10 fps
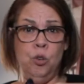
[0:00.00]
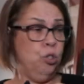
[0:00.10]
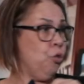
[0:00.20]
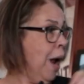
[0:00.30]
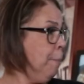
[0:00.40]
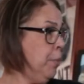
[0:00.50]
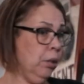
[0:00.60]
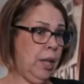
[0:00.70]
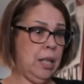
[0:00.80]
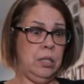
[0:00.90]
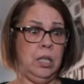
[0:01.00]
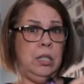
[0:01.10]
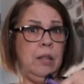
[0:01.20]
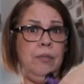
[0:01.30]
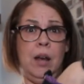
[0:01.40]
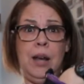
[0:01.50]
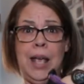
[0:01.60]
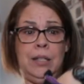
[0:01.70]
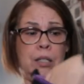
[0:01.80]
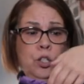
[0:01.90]
you drop your lenses in there
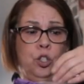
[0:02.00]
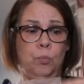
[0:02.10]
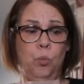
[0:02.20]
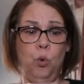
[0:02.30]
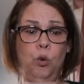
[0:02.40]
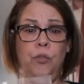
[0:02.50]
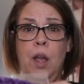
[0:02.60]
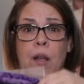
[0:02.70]
nice and smooth.